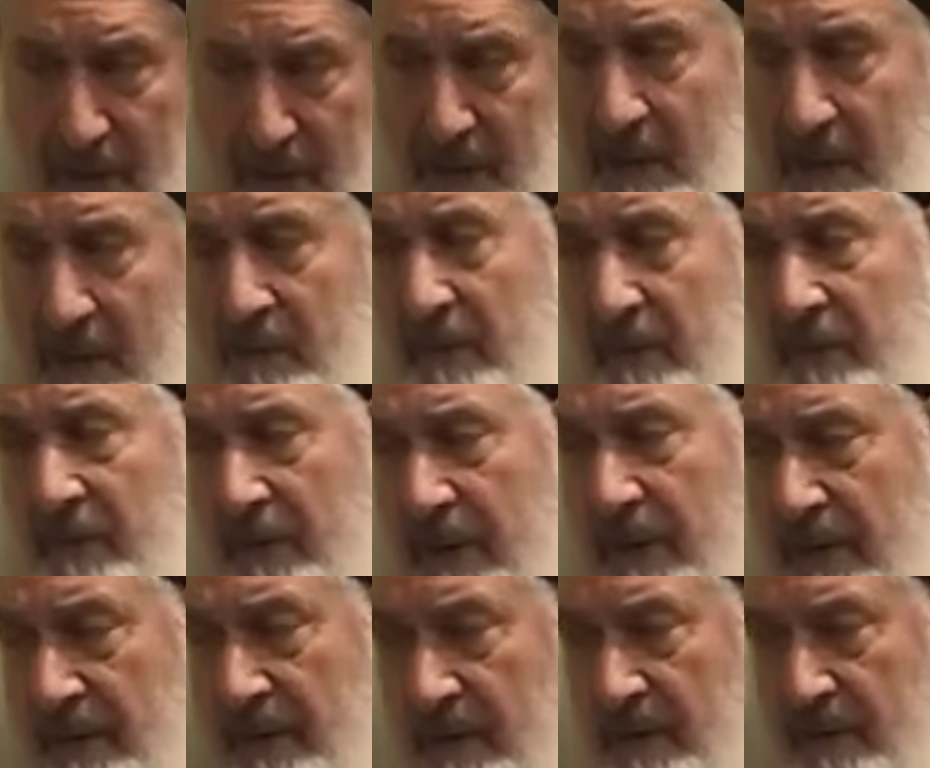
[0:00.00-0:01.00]
and then we
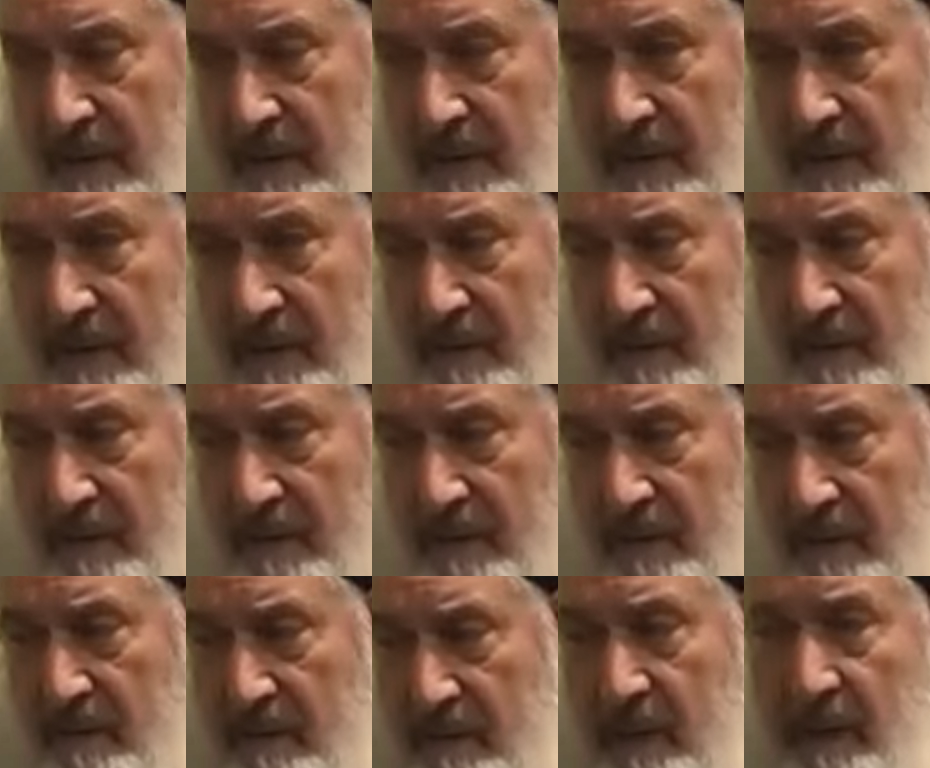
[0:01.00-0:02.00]
forget.
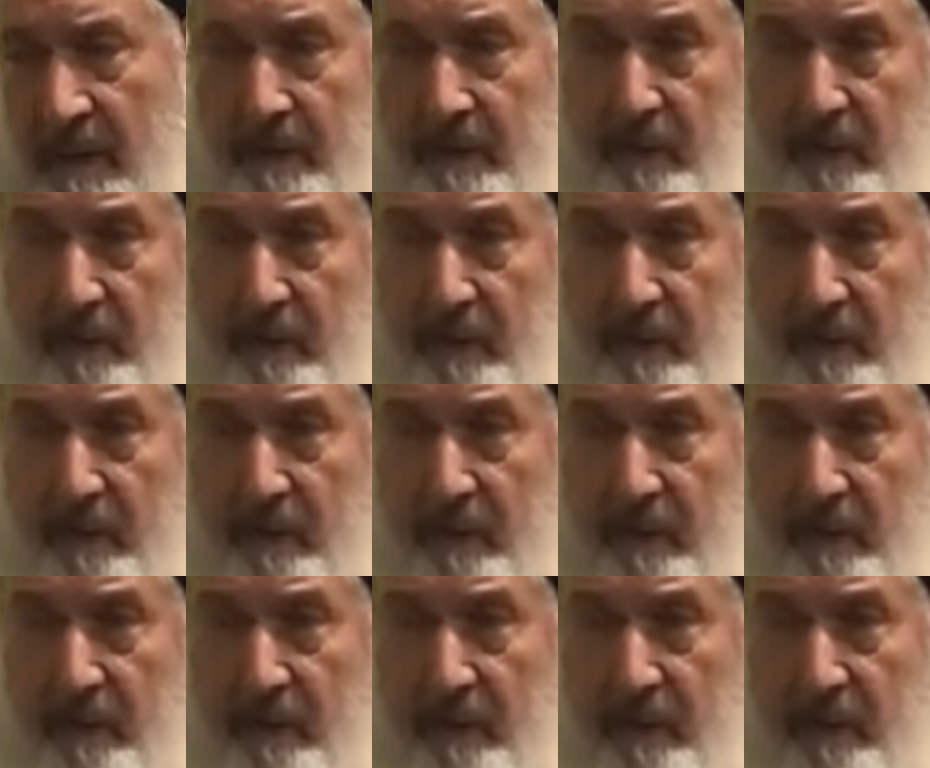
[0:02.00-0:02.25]
We have to